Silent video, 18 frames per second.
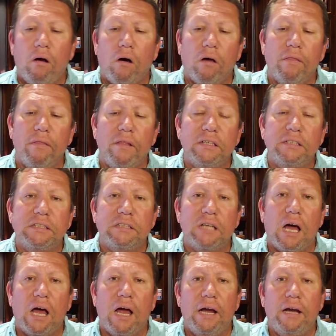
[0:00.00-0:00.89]
on this
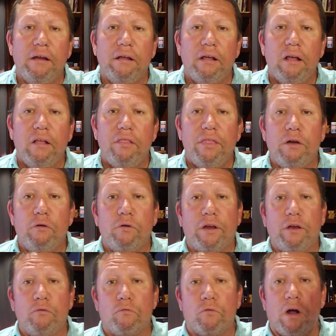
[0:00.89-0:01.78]
side that
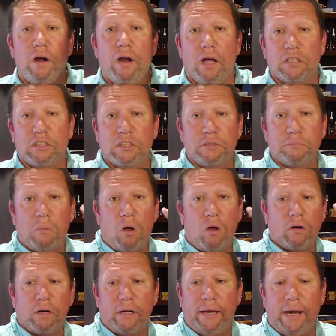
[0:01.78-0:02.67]
can run a
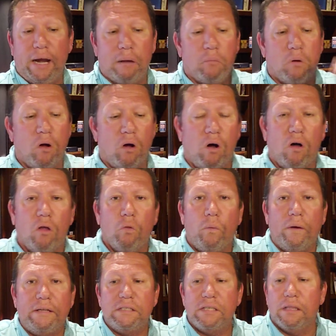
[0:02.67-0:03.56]
smaller camera all the
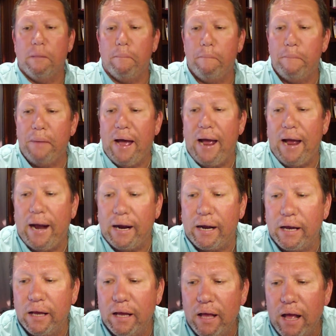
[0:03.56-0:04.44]
way to the back.